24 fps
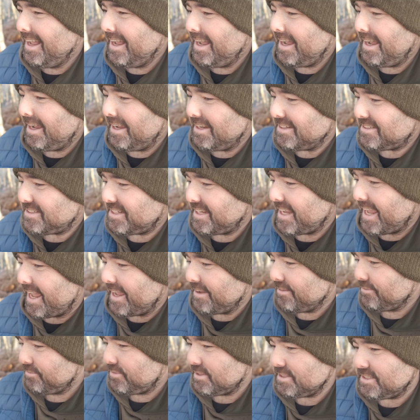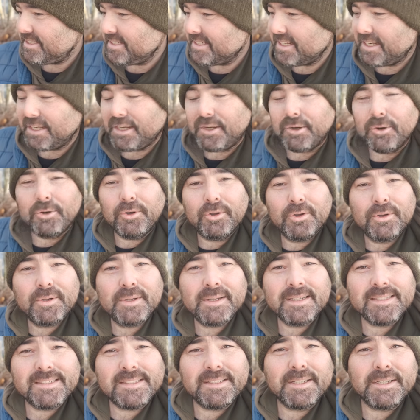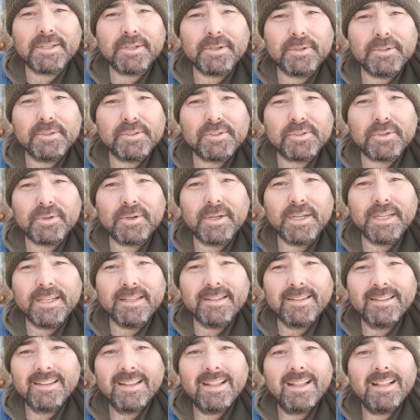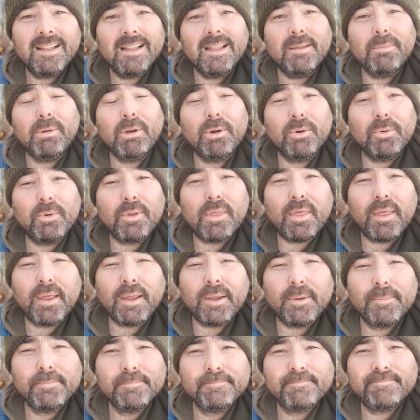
Uh, so yeah, if this is any good, I'll stick it on the screen. Let me know what you think.